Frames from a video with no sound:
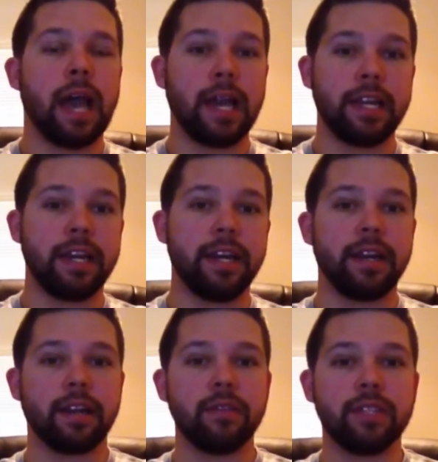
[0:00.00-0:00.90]
identity
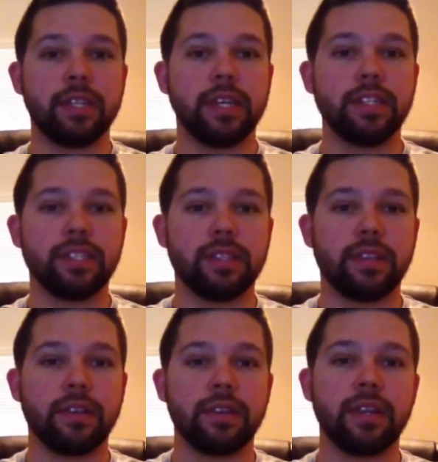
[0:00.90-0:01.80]
negotiation
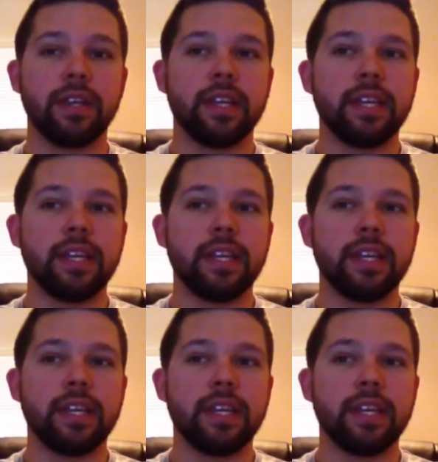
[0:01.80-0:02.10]
theory